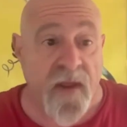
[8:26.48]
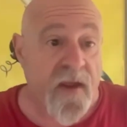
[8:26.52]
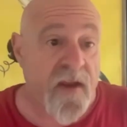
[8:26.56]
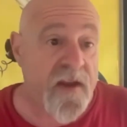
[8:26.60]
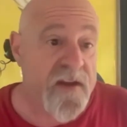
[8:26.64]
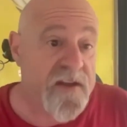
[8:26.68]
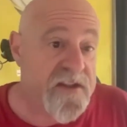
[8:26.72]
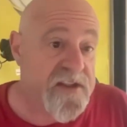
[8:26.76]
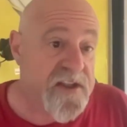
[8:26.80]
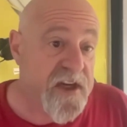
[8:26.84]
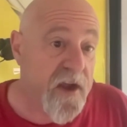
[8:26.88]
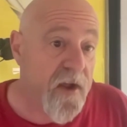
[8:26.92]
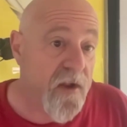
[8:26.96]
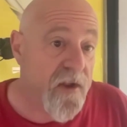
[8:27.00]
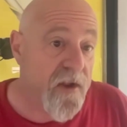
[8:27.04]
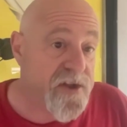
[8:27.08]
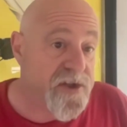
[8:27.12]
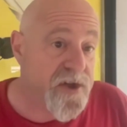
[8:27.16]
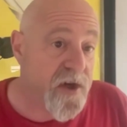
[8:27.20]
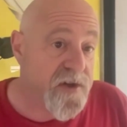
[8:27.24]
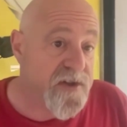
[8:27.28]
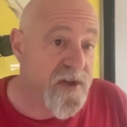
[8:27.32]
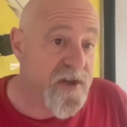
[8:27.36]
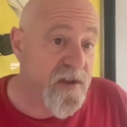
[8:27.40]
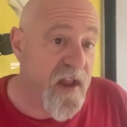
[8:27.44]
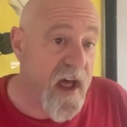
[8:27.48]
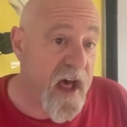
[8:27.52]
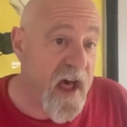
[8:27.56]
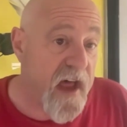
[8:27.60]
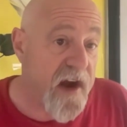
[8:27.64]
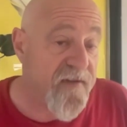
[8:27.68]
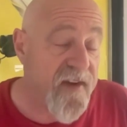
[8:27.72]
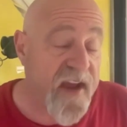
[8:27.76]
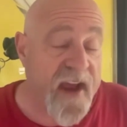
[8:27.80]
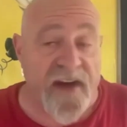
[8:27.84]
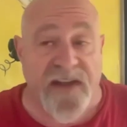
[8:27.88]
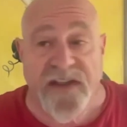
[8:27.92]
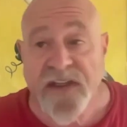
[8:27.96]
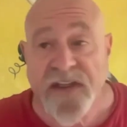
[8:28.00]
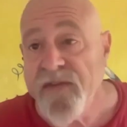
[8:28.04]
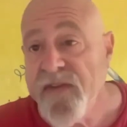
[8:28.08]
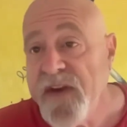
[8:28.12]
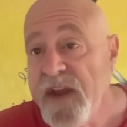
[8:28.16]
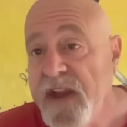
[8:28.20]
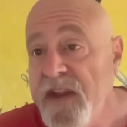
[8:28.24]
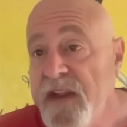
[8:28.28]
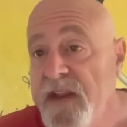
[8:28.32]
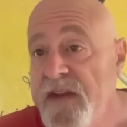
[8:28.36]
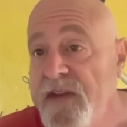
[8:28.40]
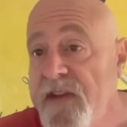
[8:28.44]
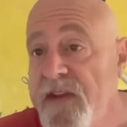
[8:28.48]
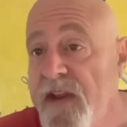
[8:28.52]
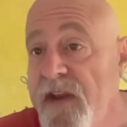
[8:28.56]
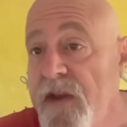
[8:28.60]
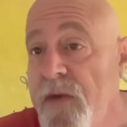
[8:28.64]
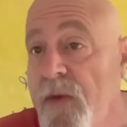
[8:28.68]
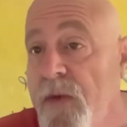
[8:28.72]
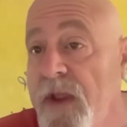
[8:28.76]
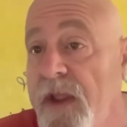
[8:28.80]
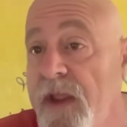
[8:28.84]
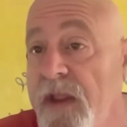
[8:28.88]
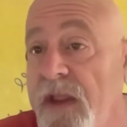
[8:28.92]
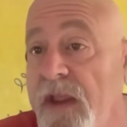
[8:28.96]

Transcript: still, it shows a lot of activity continuing